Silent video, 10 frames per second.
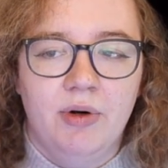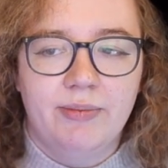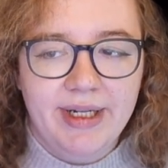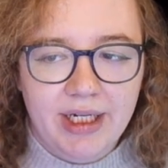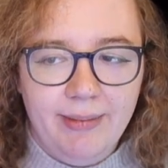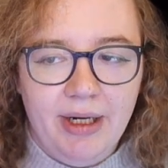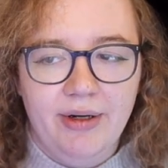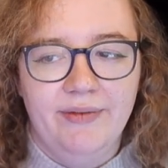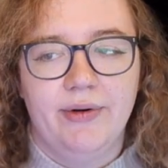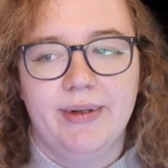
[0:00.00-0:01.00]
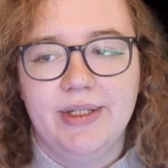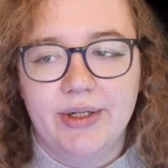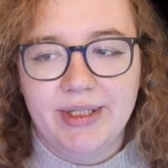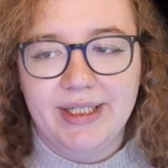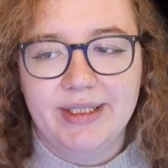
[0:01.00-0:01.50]
more reading about if you're
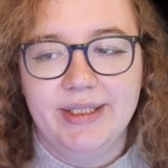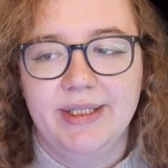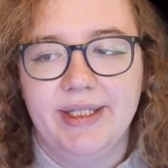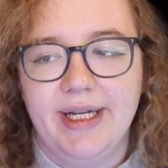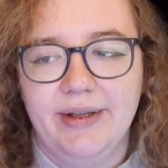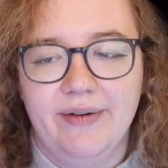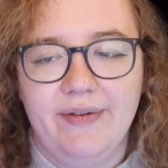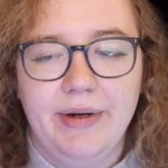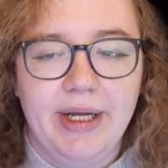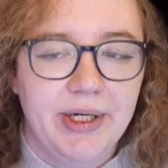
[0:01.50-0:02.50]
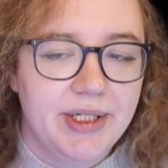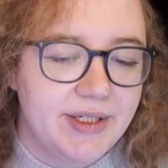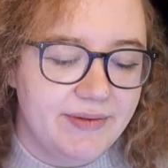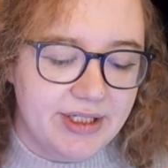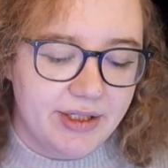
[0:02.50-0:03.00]
interested in the foundations
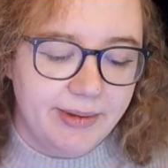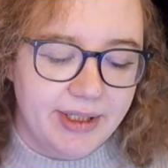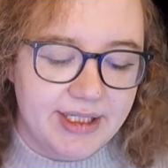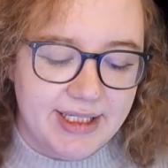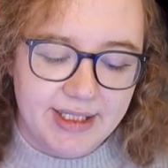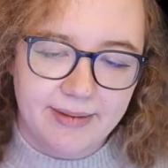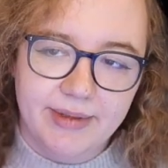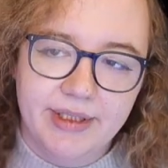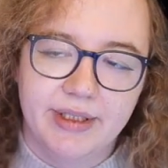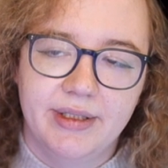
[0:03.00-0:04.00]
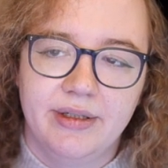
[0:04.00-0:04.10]
of distributed systems.